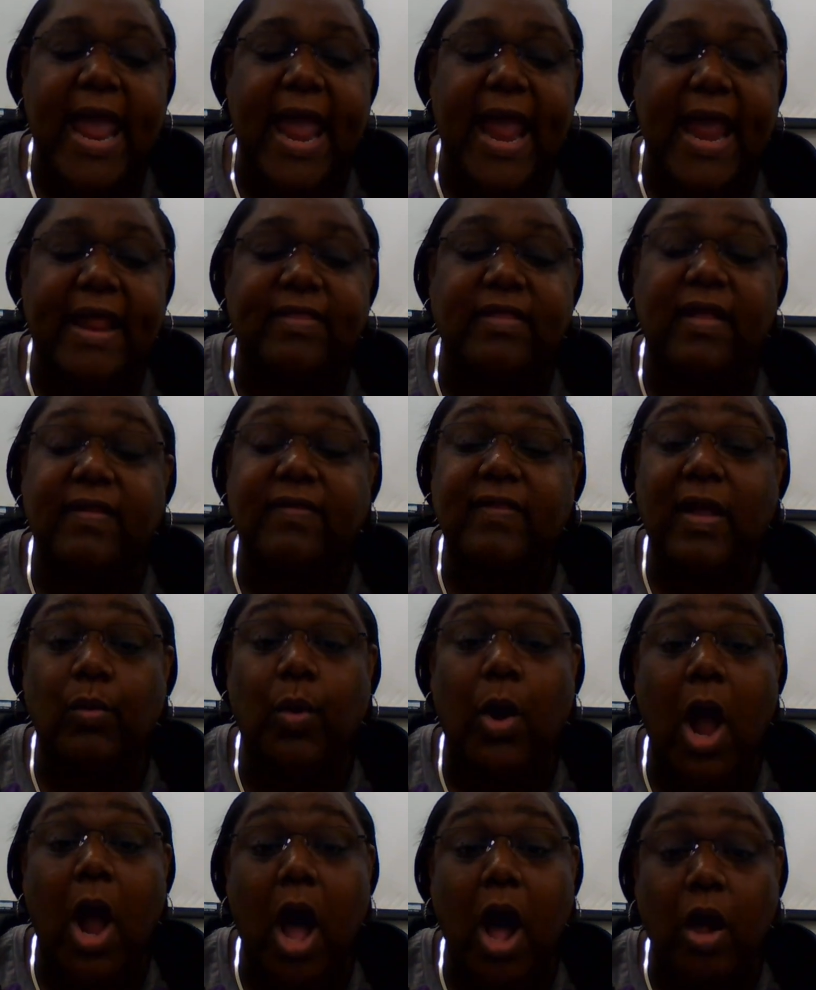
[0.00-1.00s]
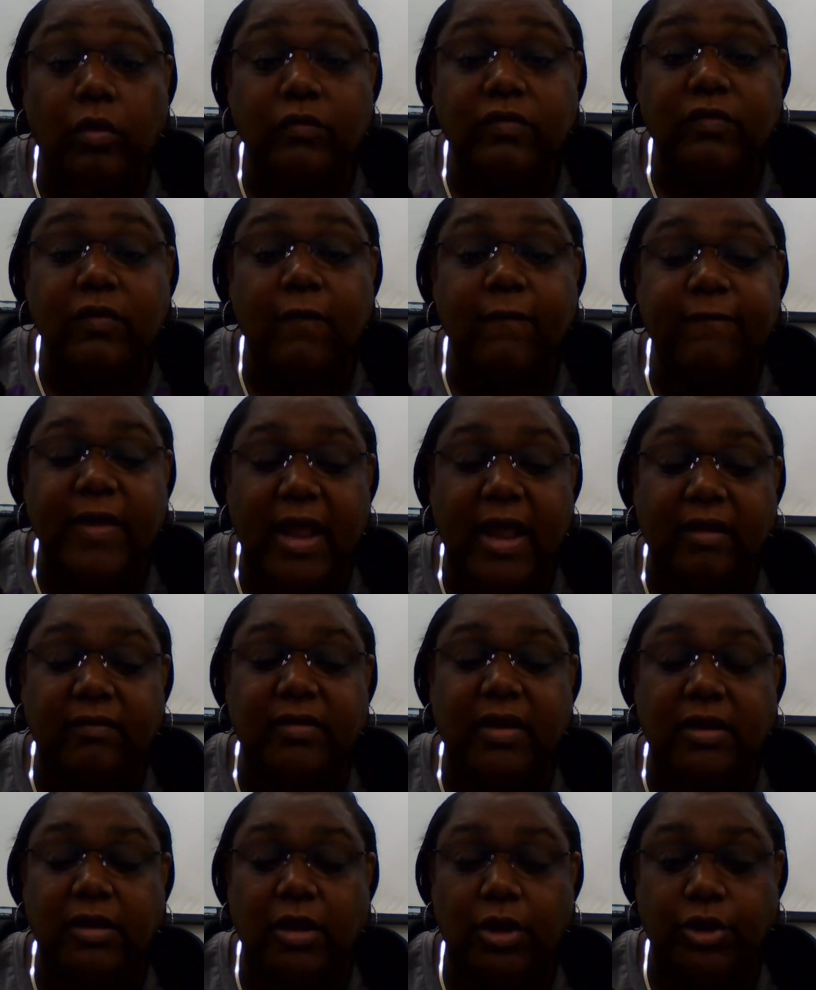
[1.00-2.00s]
and that they were also
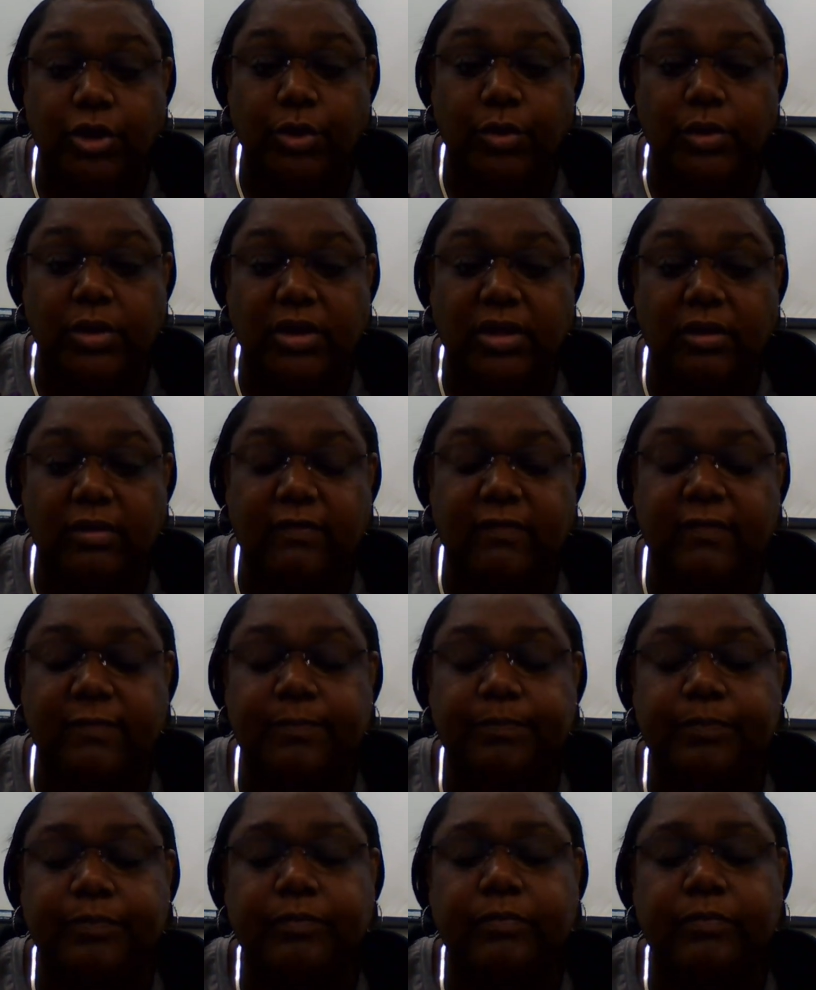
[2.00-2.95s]
found in the nucleus.